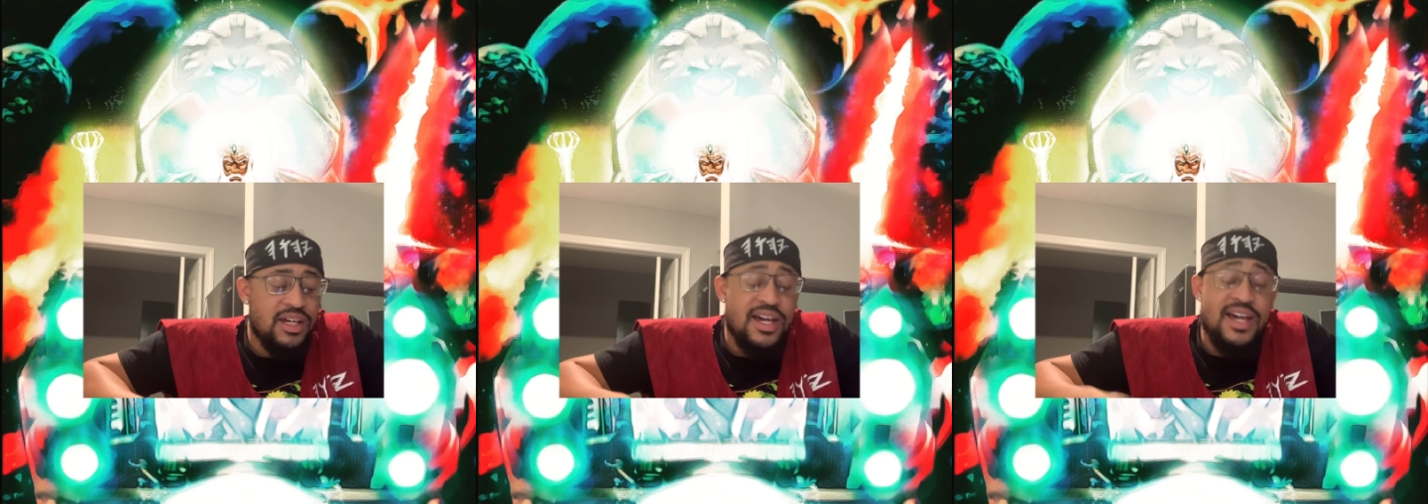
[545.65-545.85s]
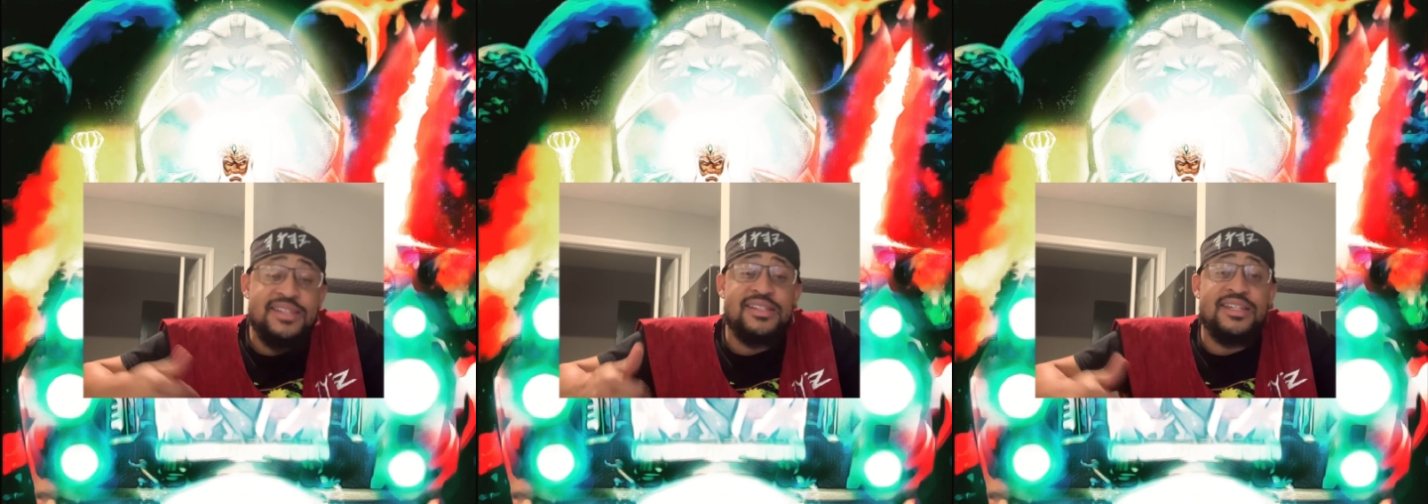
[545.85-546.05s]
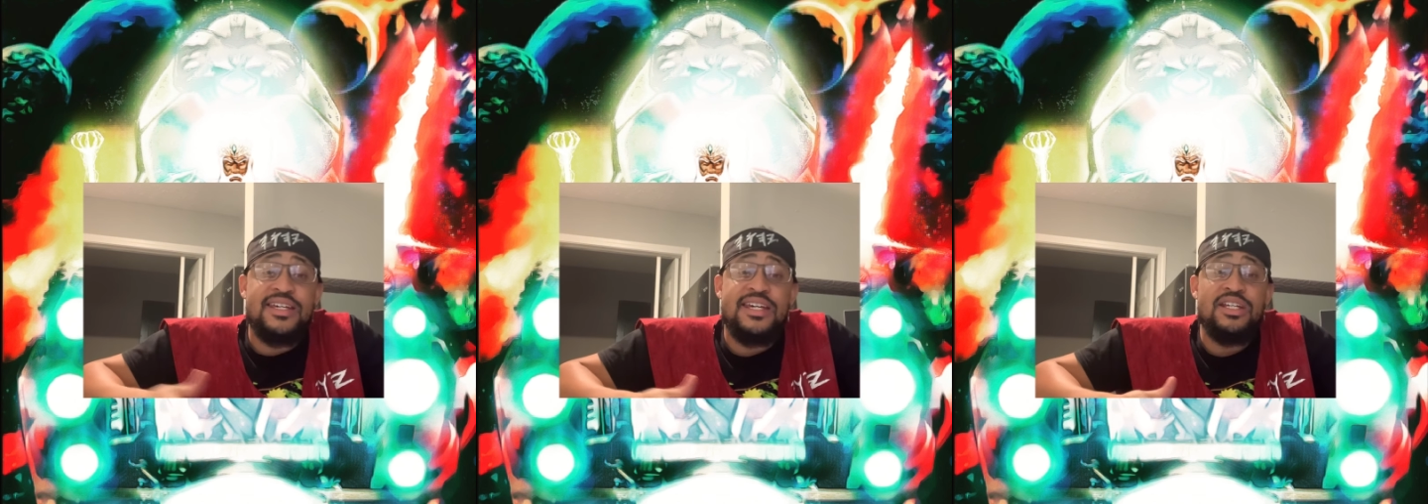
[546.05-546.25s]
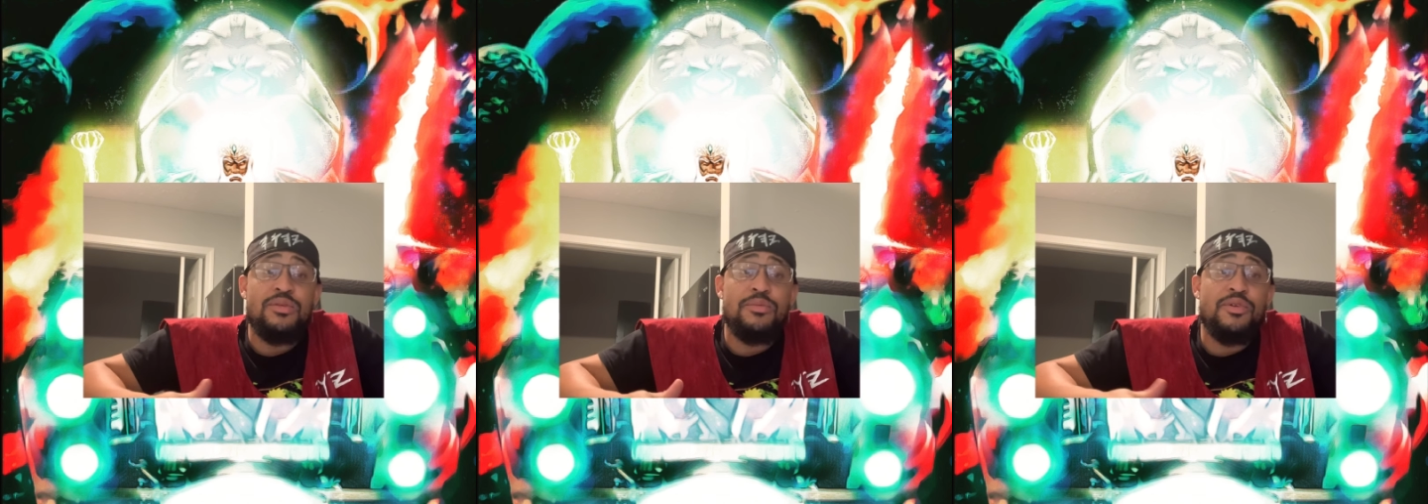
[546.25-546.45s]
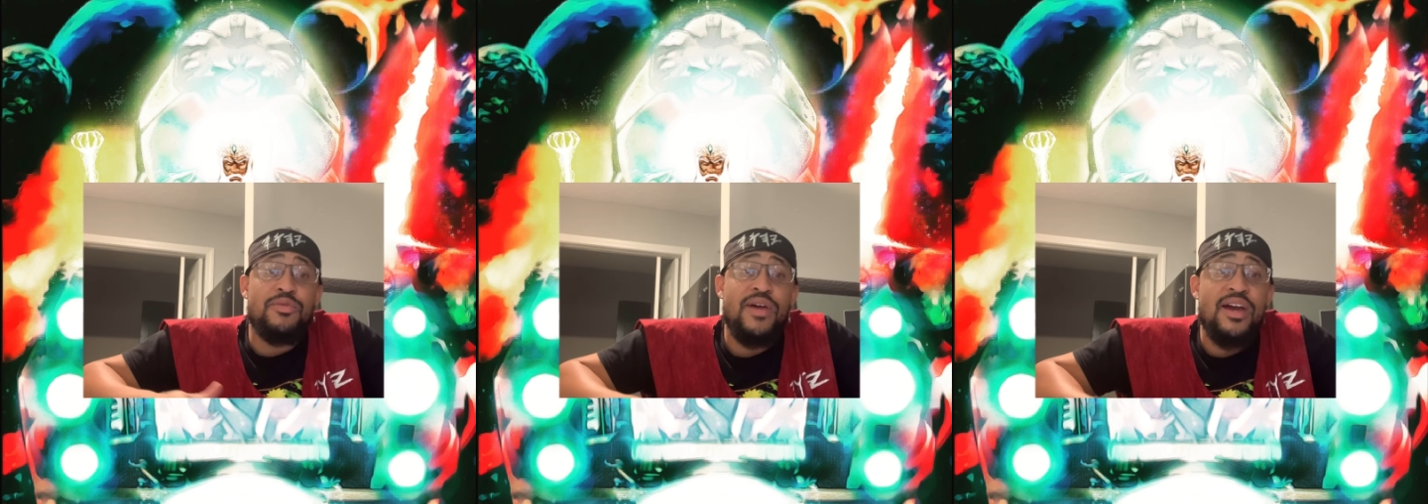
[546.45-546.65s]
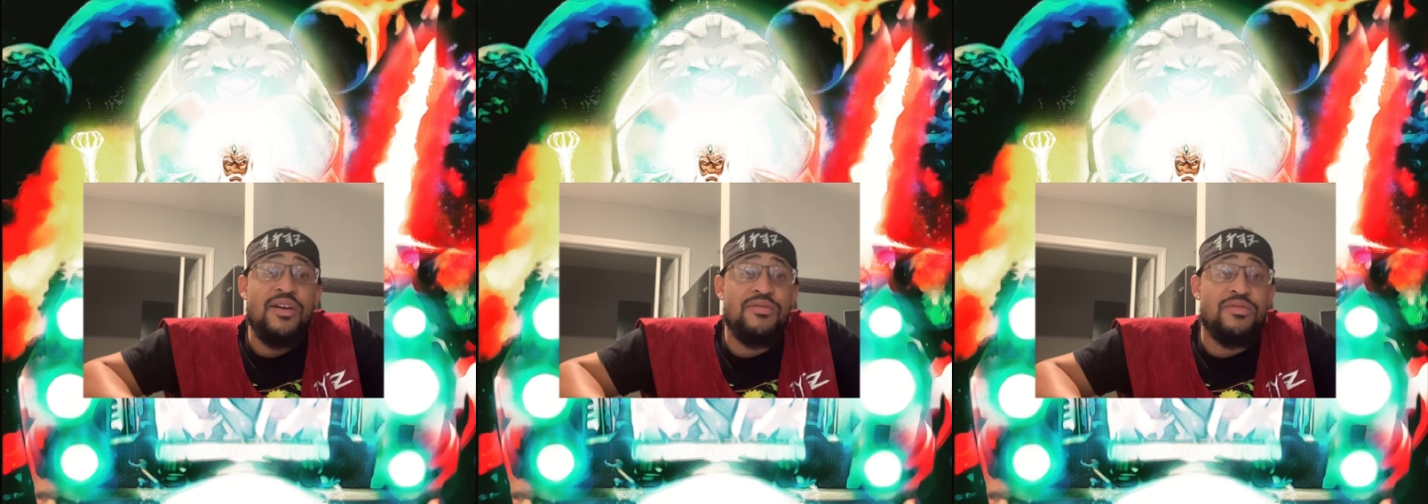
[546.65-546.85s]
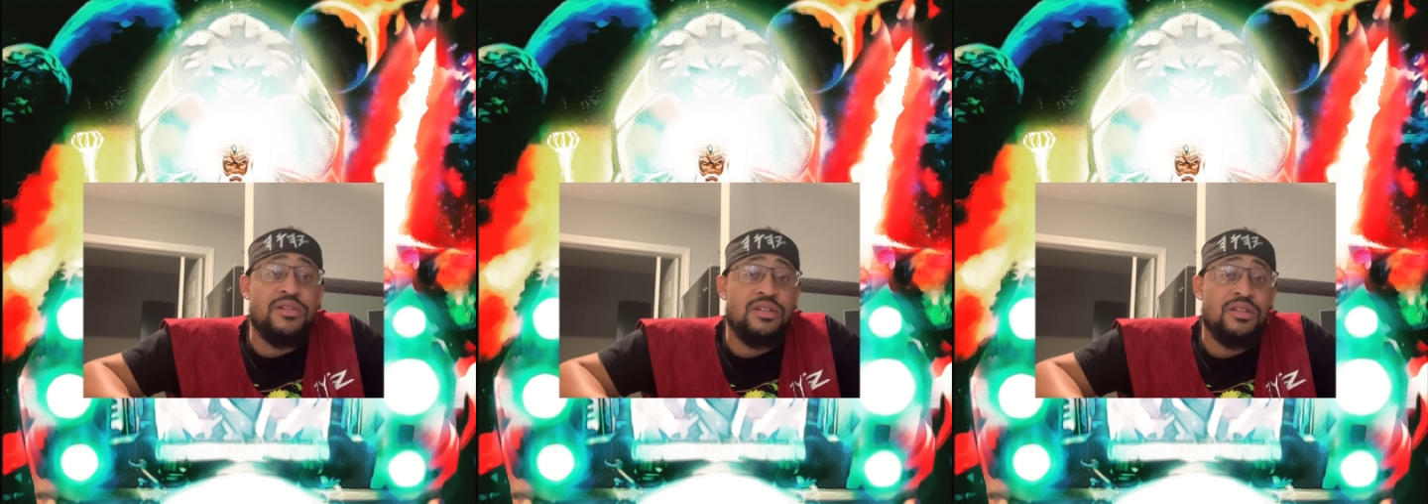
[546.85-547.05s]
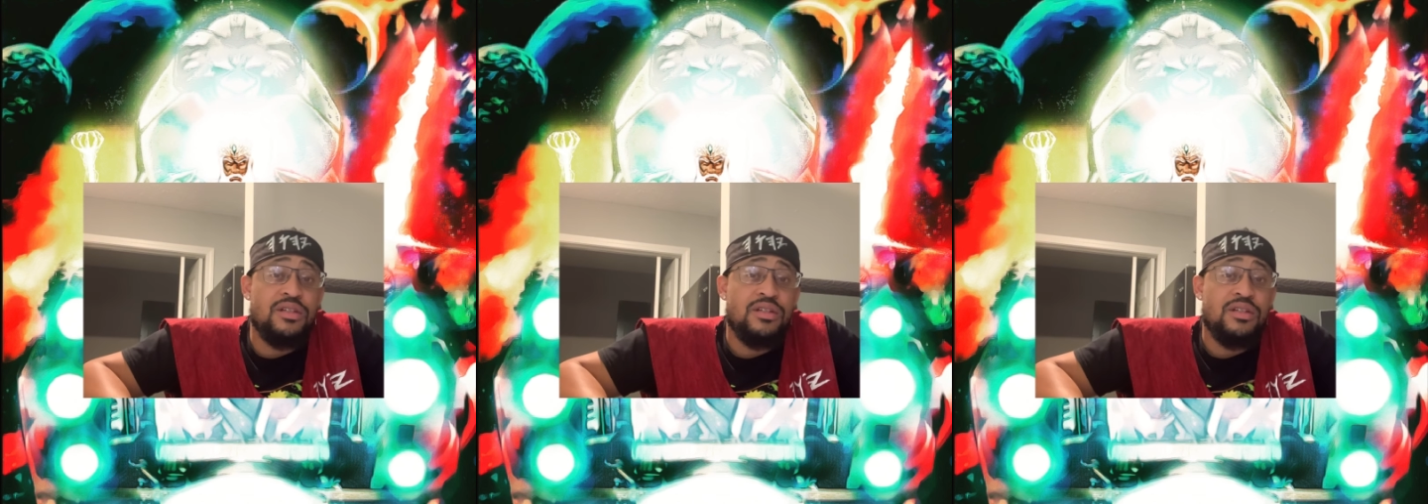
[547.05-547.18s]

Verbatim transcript: That's the kingdom of heaven.